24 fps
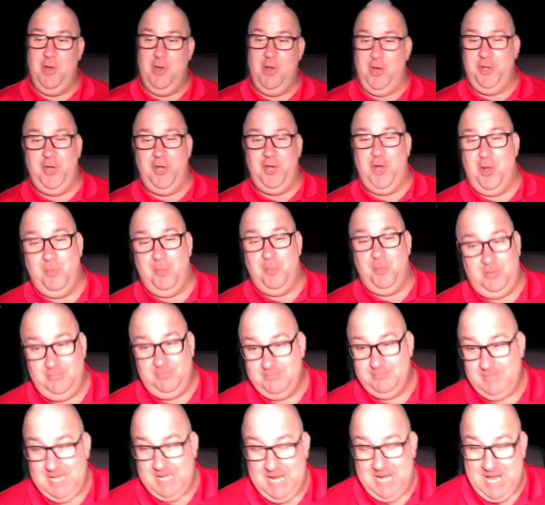not normal,
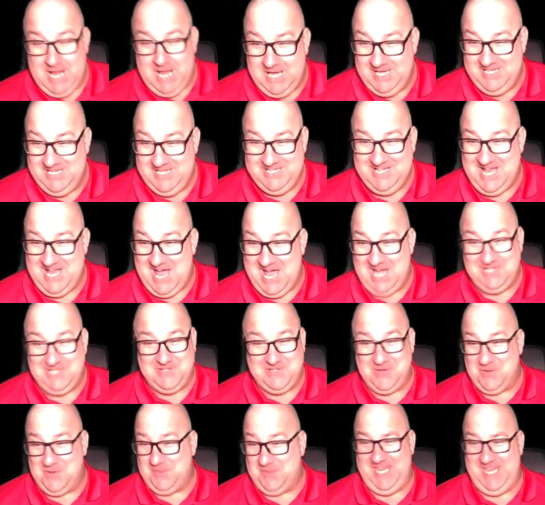and I
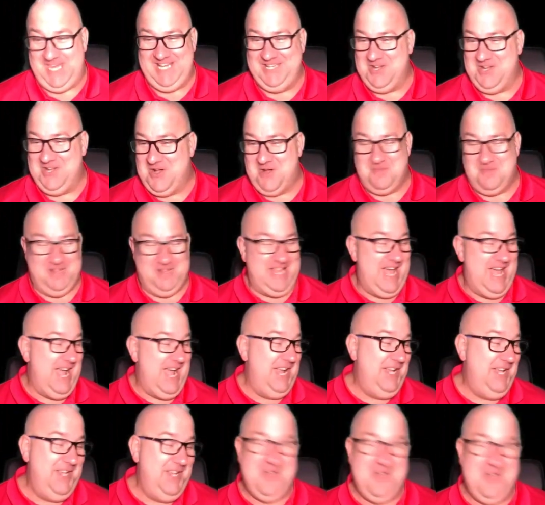don't think normal. I
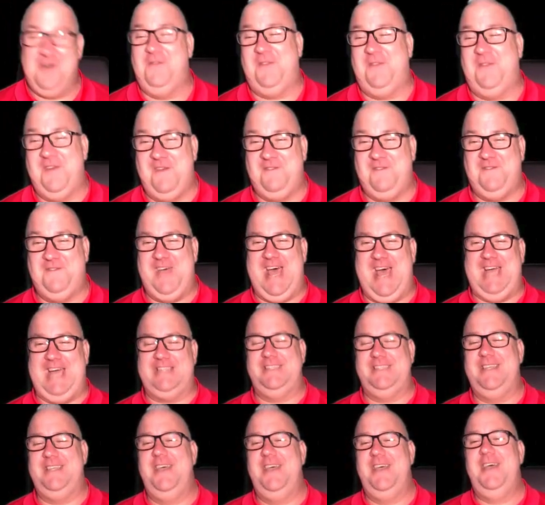know for a
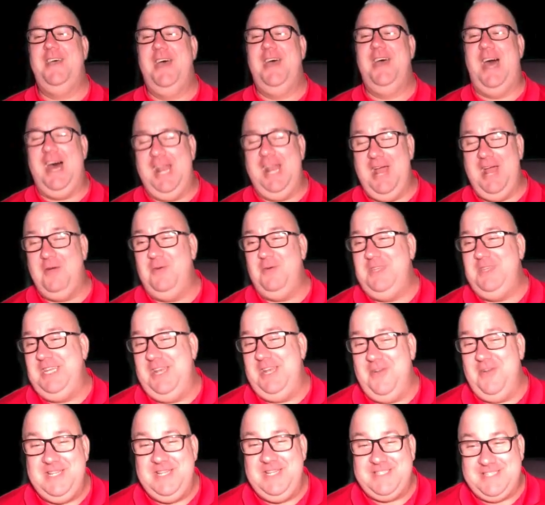fact.
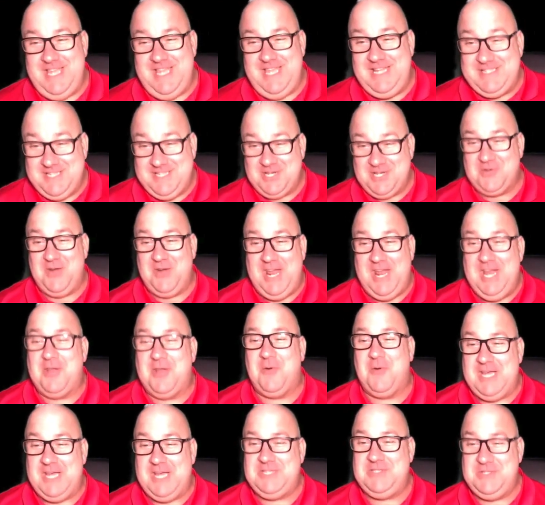It's a great
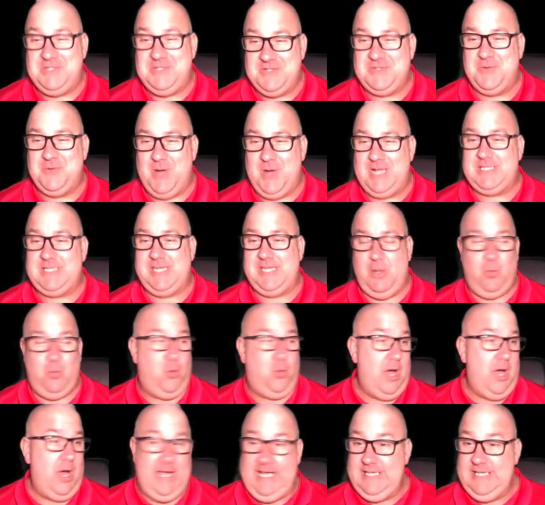question to actually,
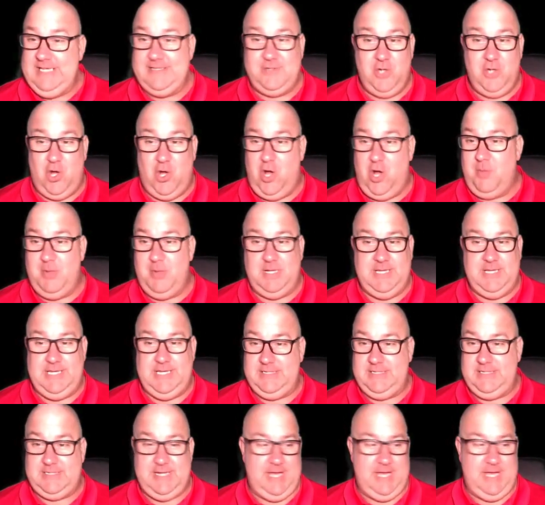what is normal
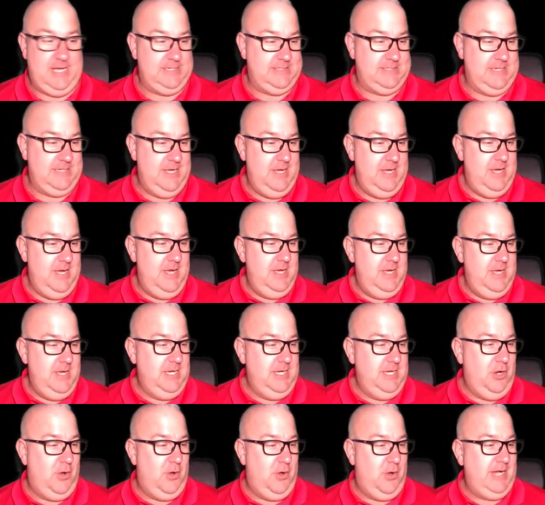these days?
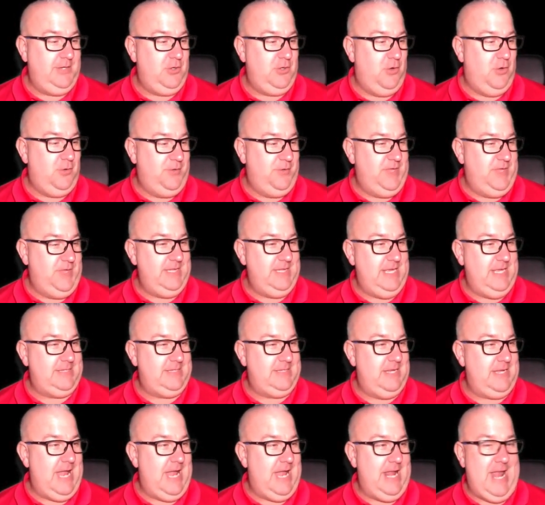I don't think there's
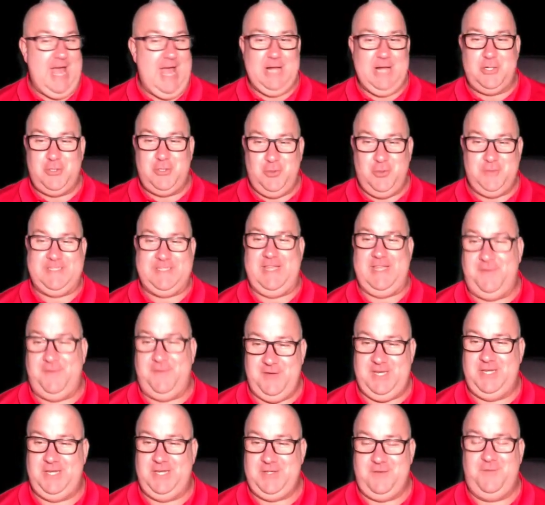an actual
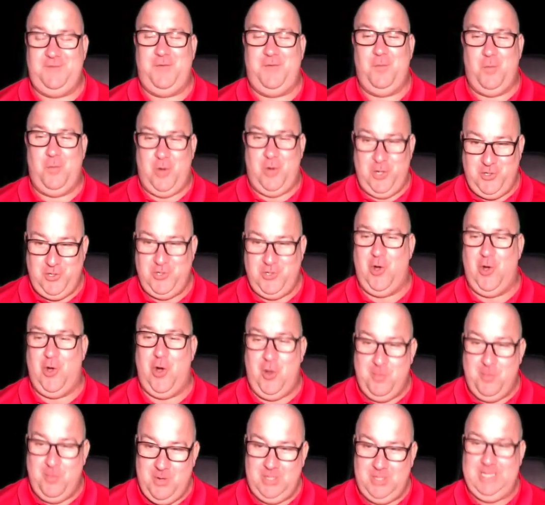definition for what
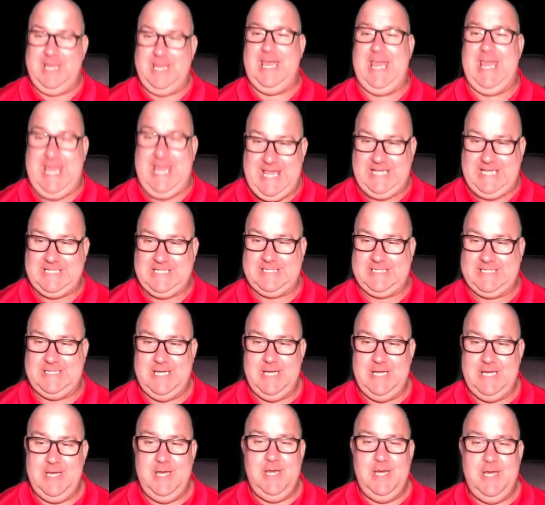normal is.
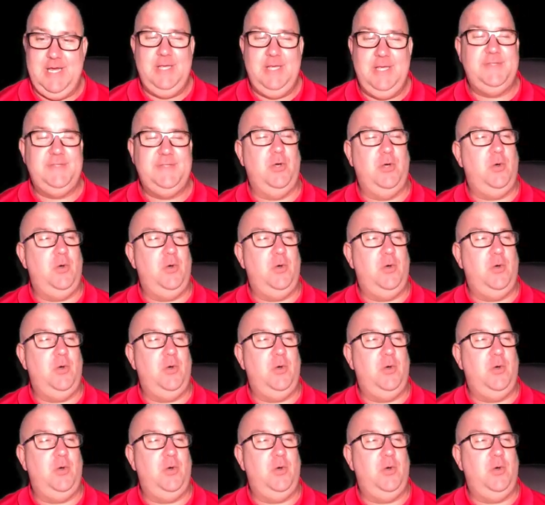So,